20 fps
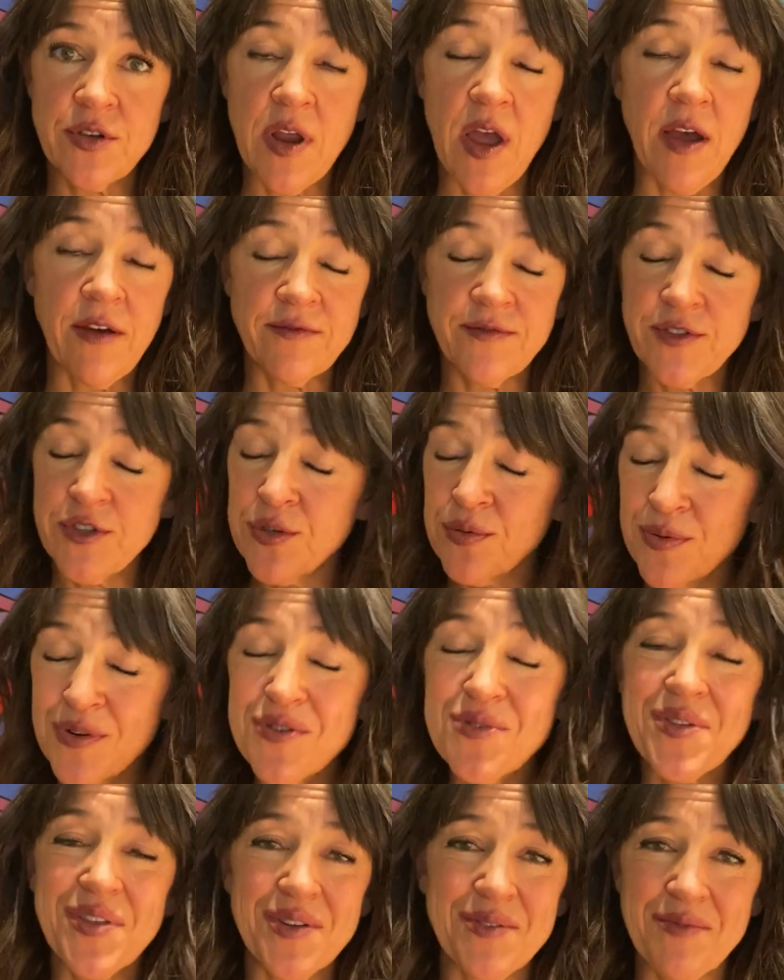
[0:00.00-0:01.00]
of
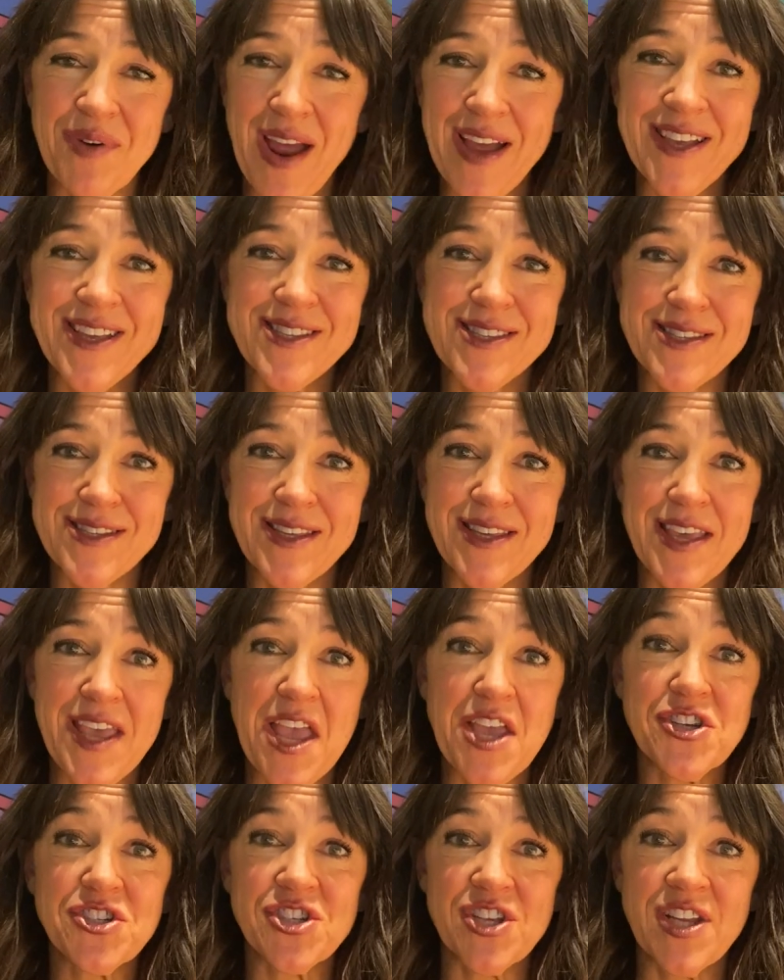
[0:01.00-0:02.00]
truth and
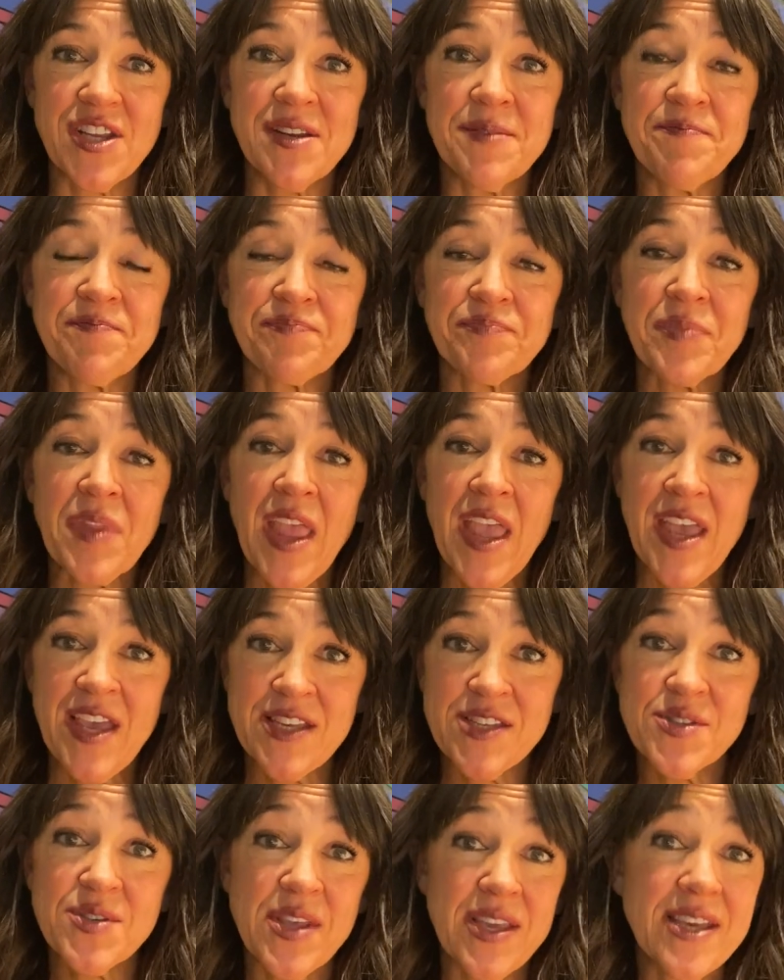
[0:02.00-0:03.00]
reconciliation
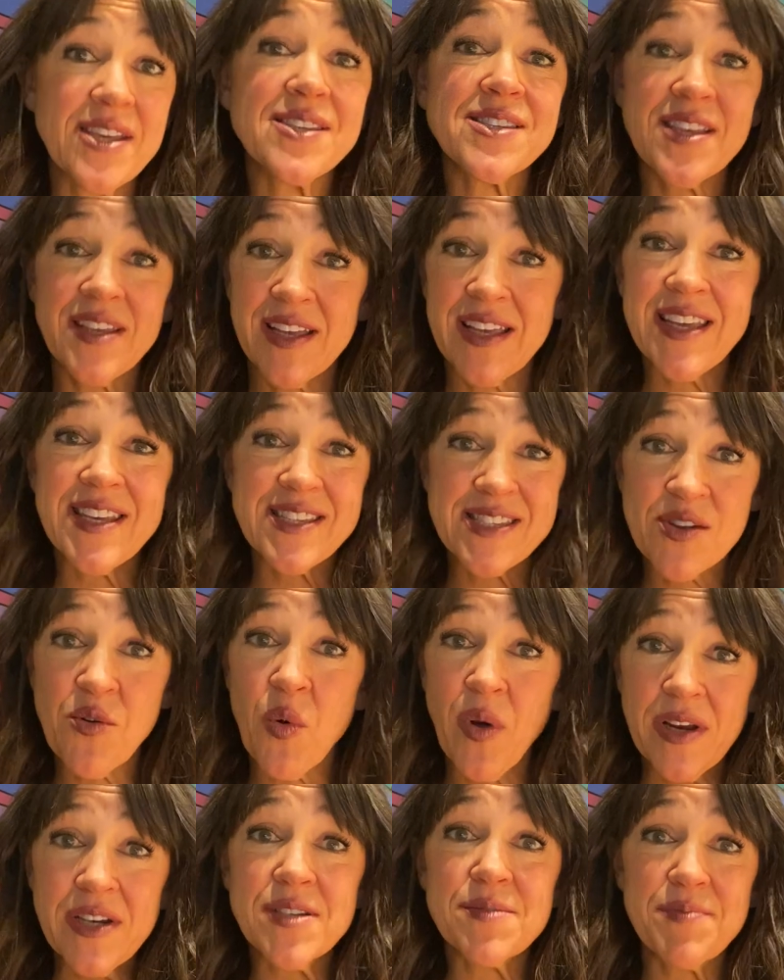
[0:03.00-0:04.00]
is
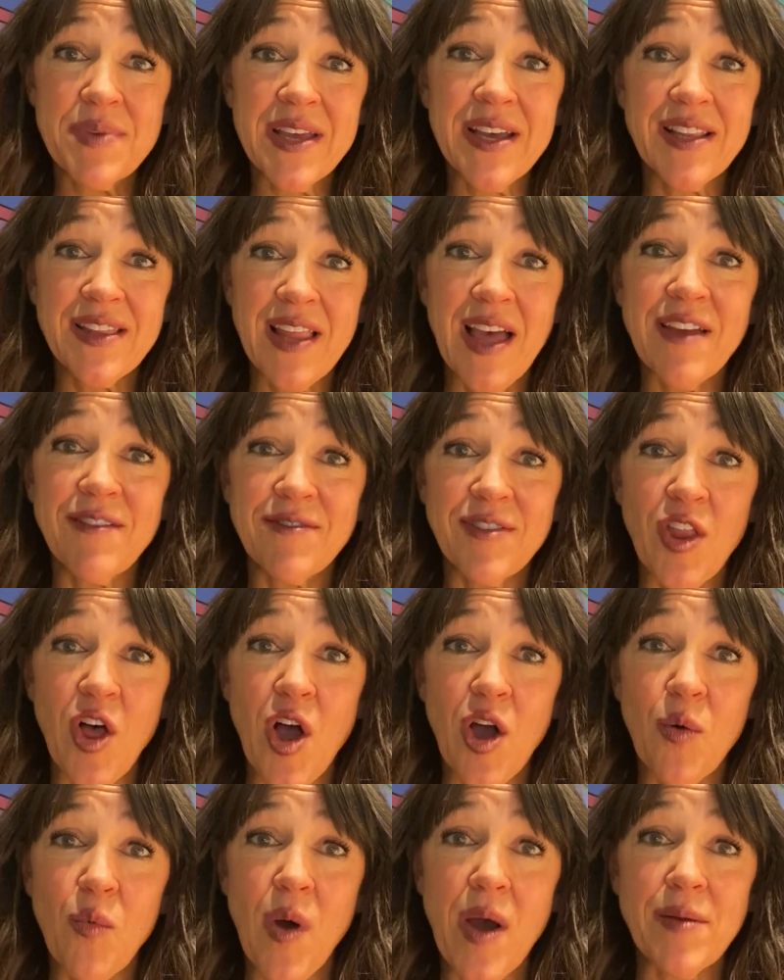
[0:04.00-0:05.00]
going to be a
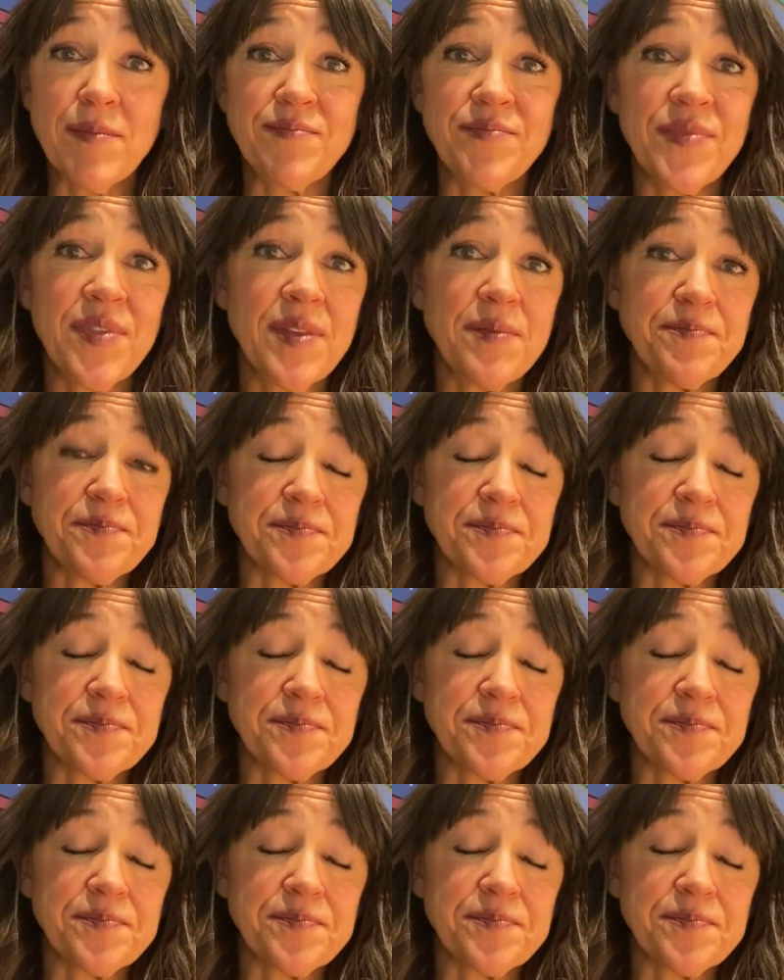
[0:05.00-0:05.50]
lifelong one.